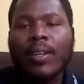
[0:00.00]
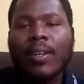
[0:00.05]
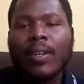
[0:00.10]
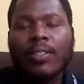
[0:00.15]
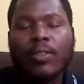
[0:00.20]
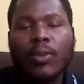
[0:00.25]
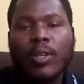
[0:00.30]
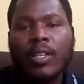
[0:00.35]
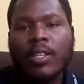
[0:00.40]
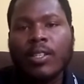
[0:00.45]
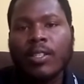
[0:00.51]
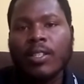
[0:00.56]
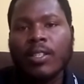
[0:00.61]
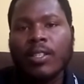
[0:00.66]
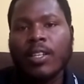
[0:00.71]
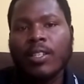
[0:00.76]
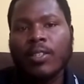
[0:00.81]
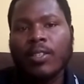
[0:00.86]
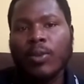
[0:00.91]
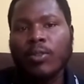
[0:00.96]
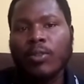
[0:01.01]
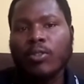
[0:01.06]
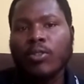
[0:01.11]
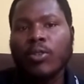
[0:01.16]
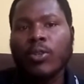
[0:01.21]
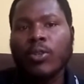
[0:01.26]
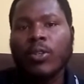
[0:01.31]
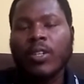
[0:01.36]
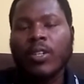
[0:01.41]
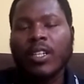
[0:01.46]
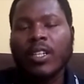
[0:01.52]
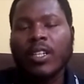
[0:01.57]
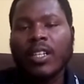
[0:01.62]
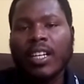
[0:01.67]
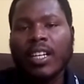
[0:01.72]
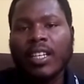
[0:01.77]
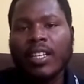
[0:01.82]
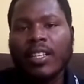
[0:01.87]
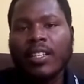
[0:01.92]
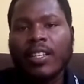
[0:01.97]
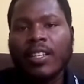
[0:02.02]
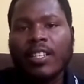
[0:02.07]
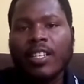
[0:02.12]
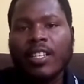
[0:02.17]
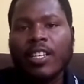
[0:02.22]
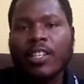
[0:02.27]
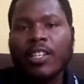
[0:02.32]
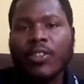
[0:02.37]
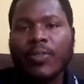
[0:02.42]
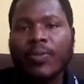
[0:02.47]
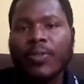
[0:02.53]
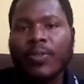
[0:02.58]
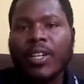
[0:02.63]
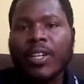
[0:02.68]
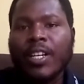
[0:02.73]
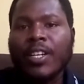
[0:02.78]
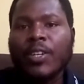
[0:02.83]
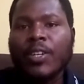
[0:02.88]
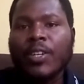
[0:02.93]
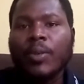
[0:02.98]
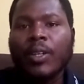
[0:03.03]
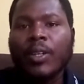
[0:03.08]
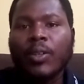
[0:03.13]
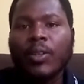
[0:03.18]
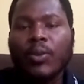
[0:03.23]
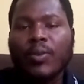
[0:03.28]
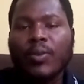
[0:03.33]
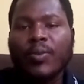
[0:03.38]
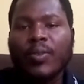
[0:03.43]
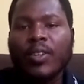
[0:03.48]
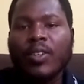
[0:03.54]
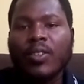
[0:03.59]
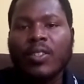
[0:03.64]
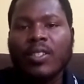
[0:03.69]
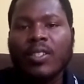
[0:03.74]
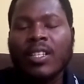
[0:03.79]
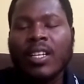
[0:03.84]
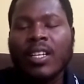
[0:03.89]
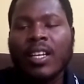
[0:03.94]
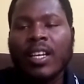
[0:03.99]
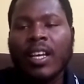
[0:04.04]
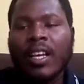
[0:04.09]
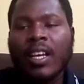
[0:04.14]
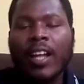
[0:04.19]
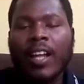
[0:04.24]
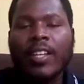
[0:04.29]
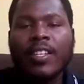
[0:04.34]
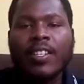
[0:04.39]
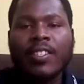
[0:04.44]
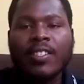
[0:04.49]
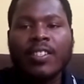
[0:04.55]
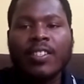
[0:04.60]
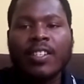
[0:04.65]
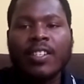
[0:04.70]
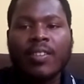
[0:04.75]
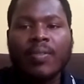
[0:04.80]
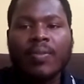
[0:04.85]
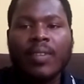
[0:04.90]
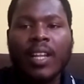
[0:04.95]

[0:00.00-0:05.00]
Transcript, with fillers: so it's it's also like a dedication for anyone who feels undeserved.